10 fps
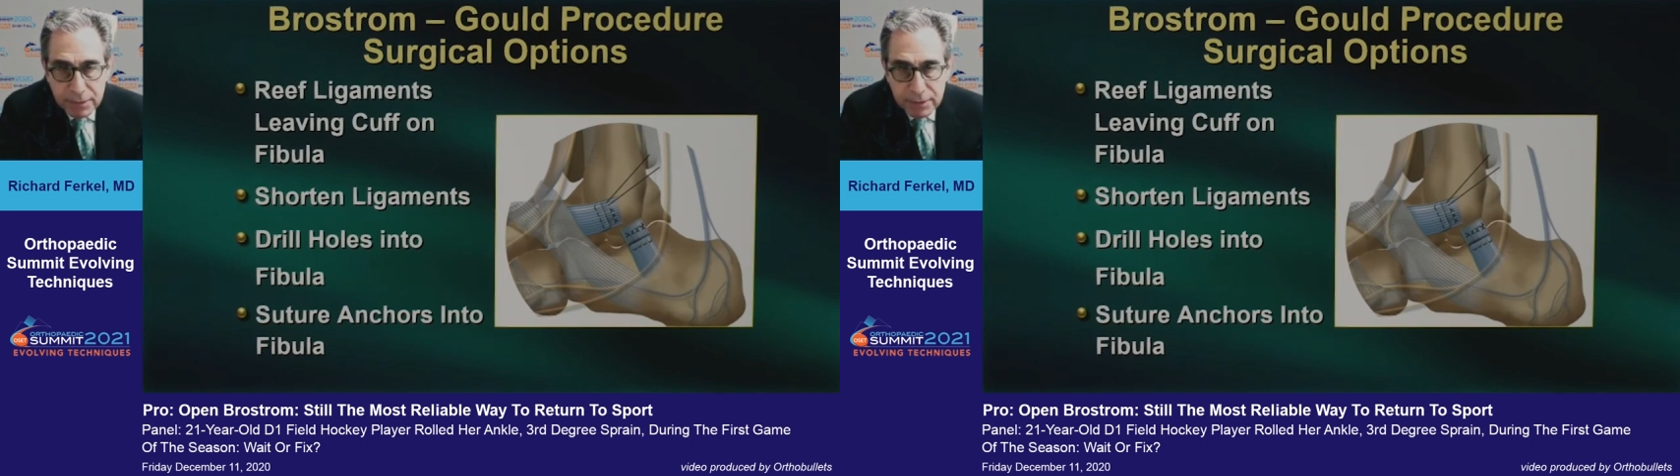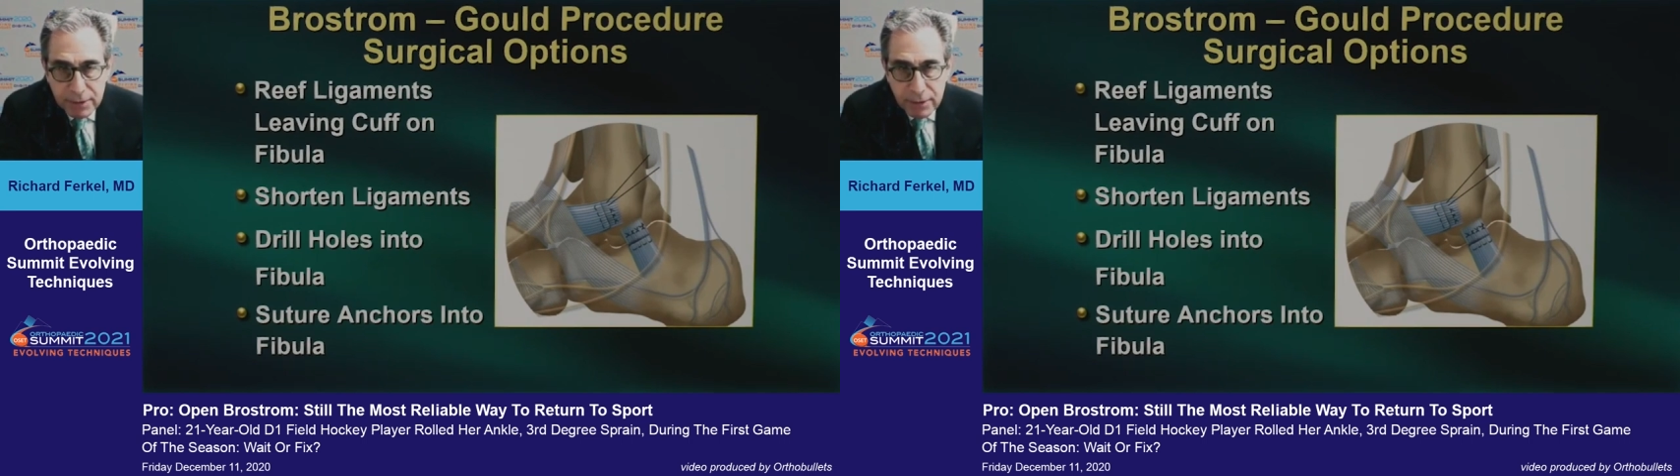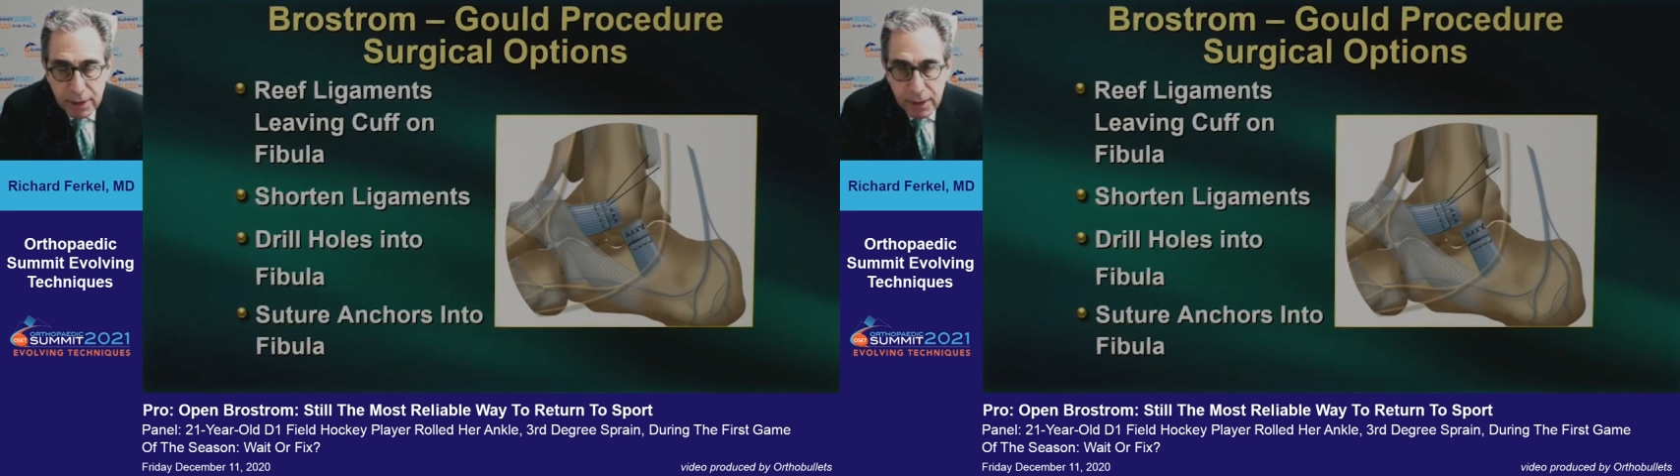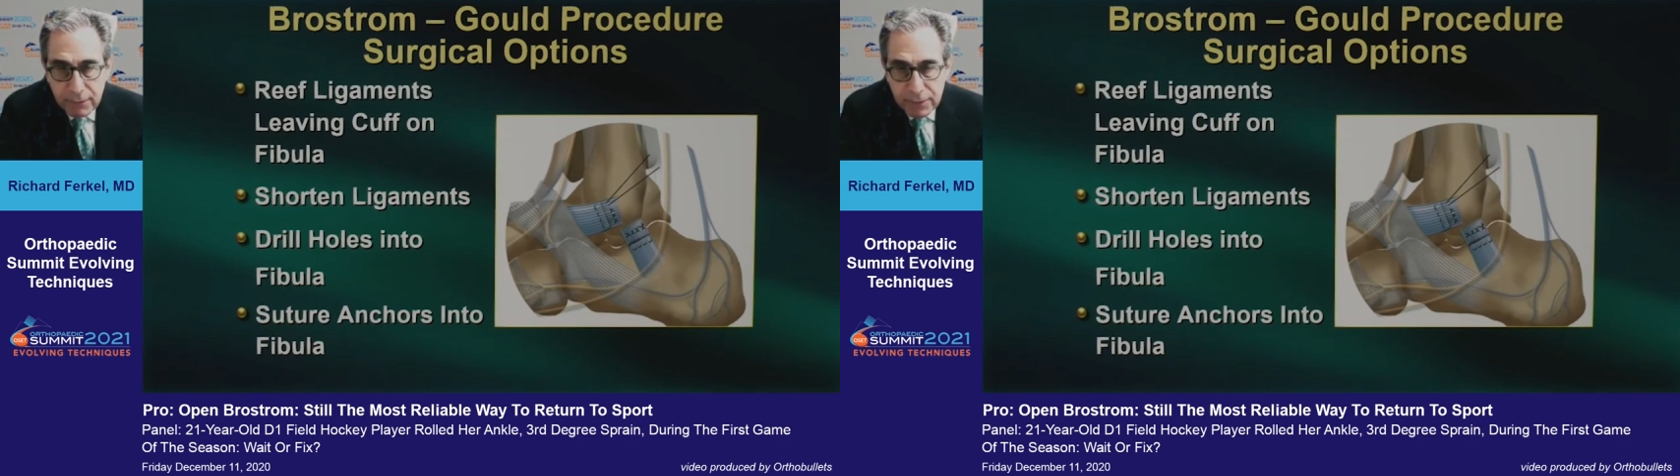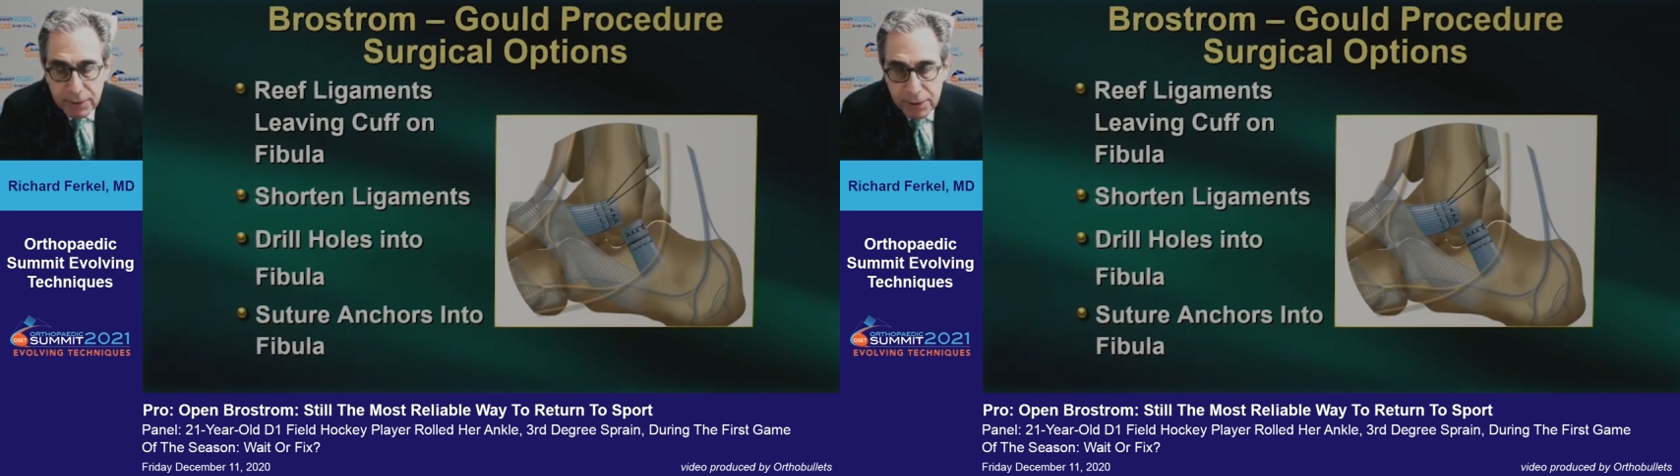leaving a
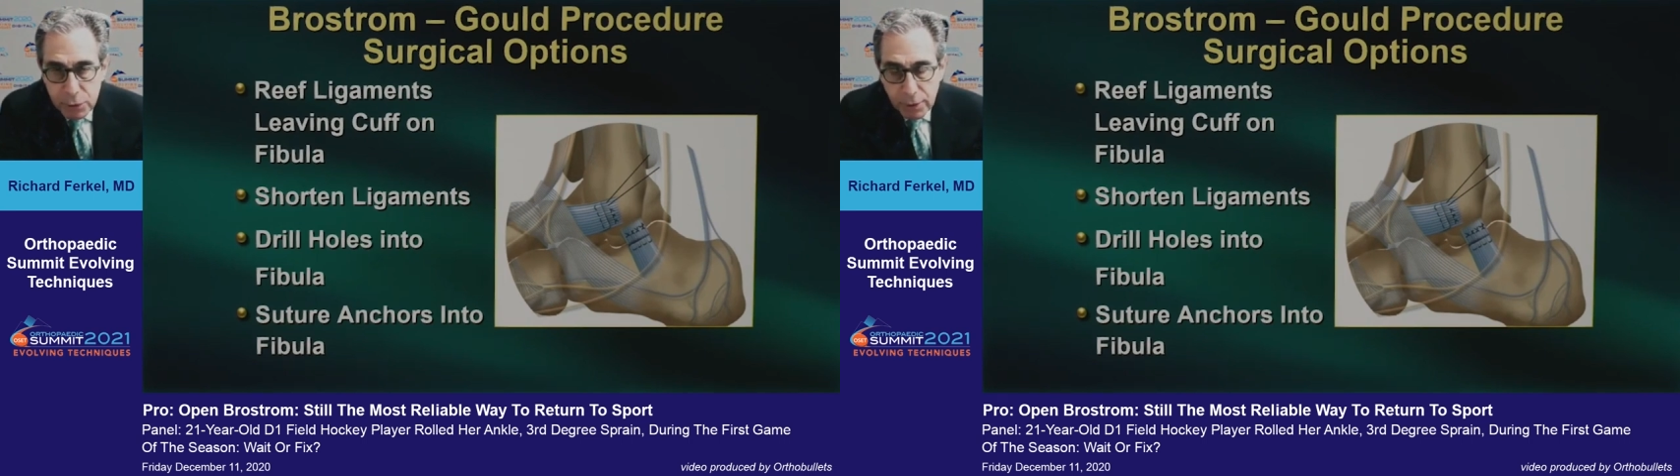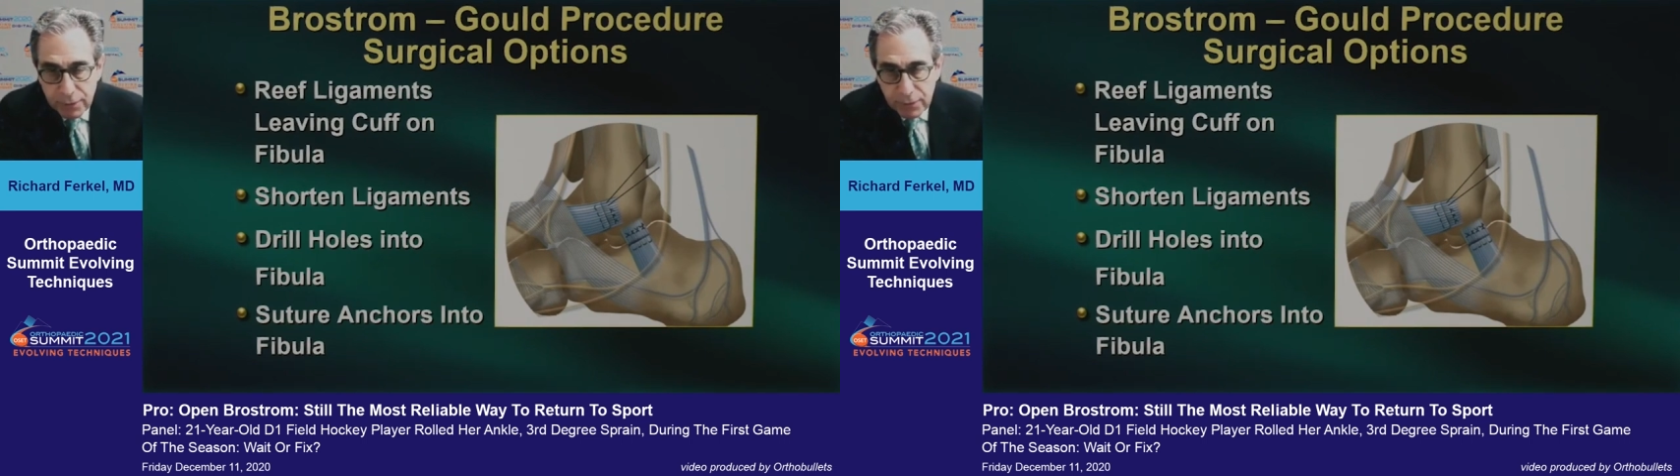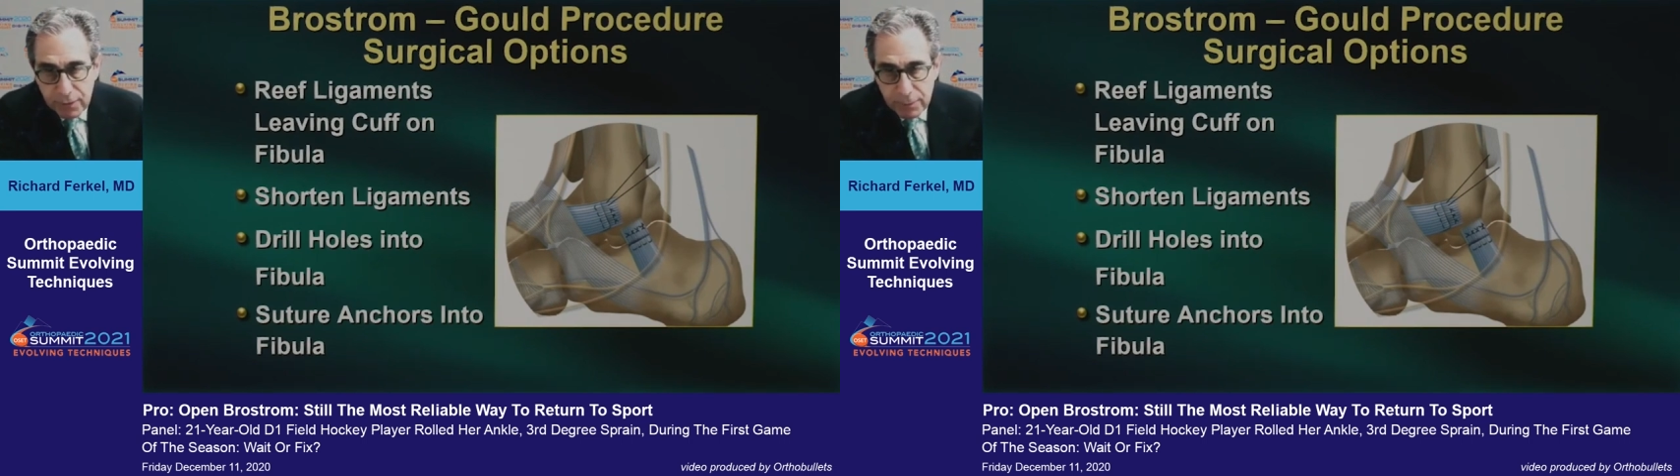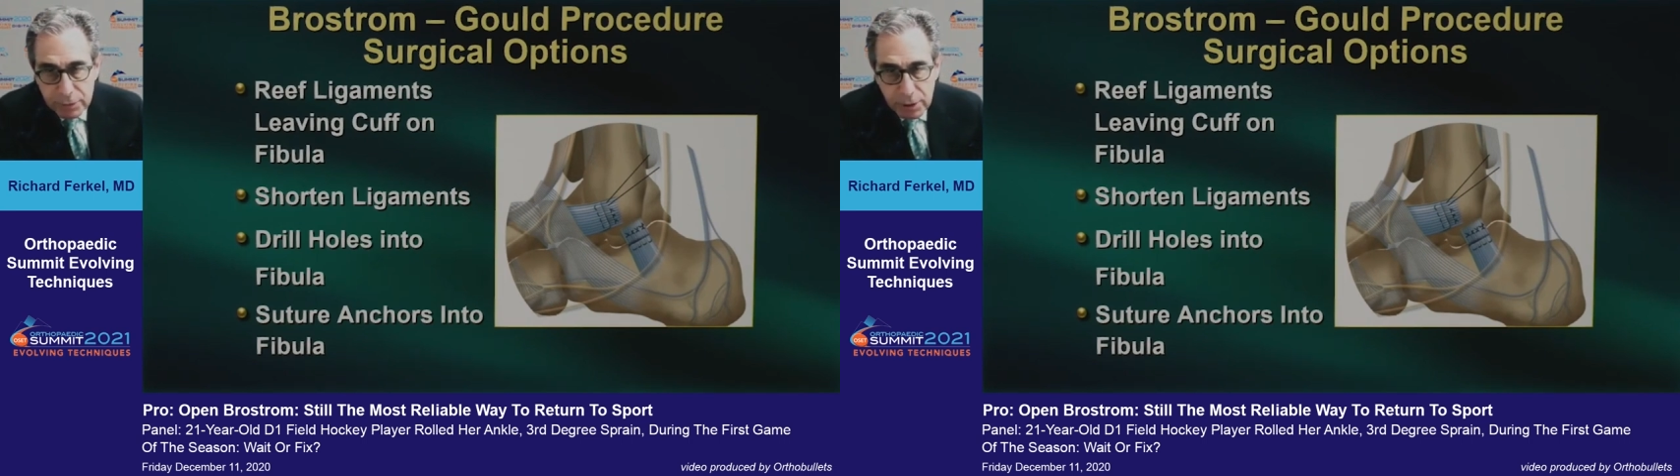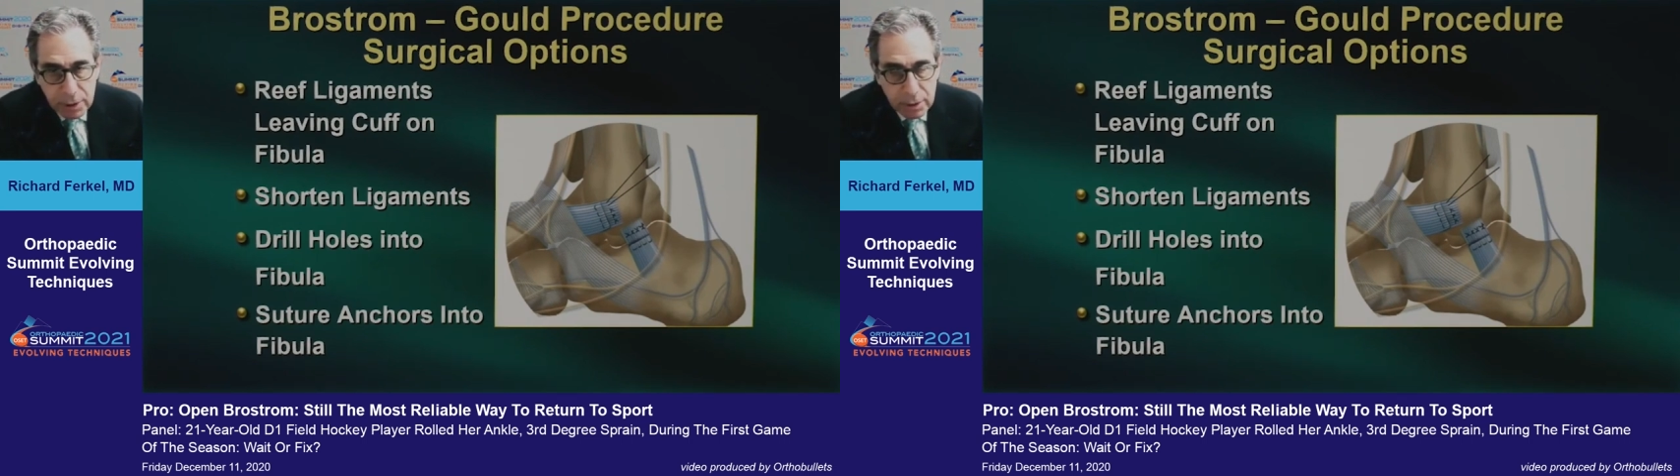cuff of tissue on the
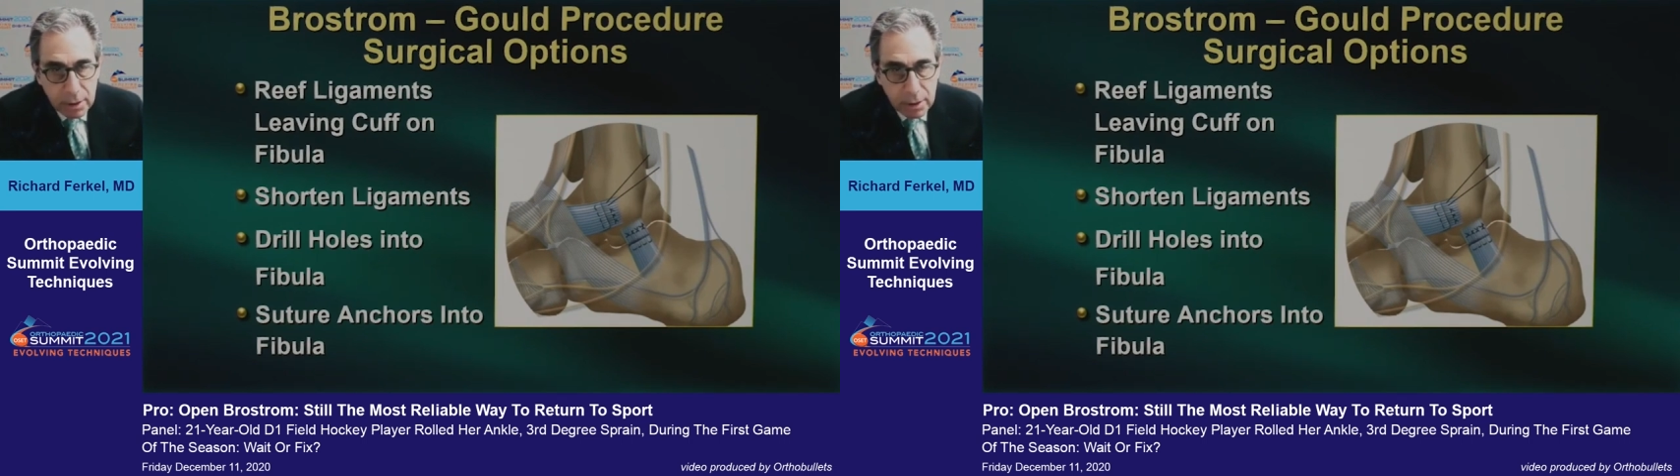fibula.